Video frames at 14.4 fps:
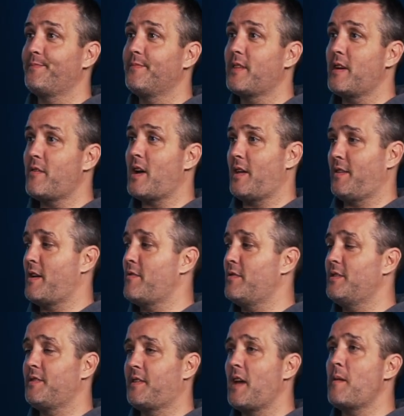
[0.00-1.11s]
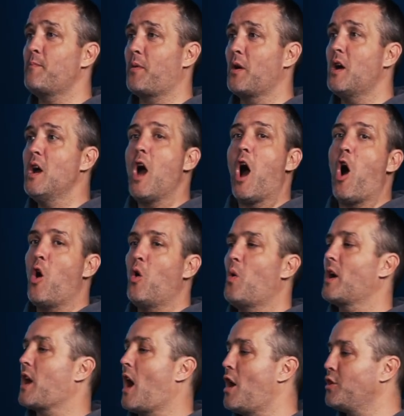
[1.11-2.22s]
They're in the same, but oh,
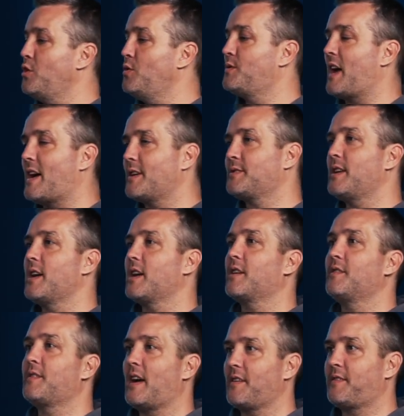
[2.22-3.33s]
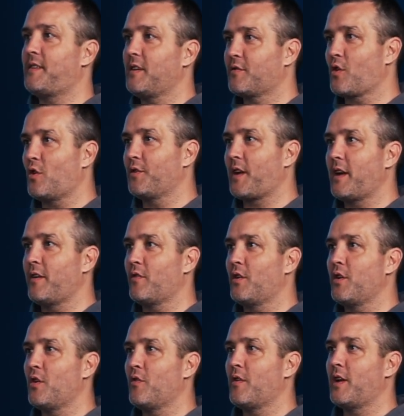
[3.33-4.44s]
I can't use that stick because that stick's got data on
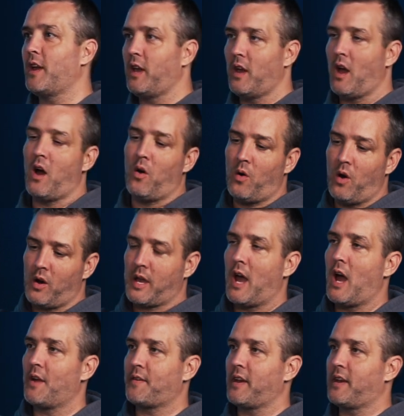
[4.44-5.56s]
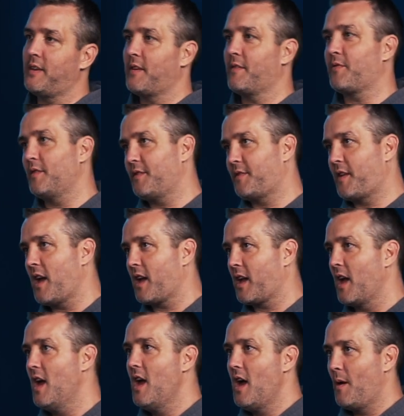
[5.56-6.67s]
it already. Oh, okay, I'll take a different
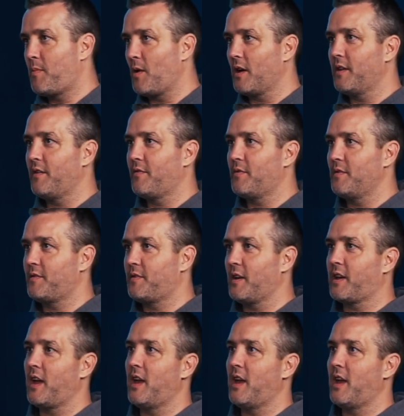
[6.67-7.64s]
stick. I'll plug a different stick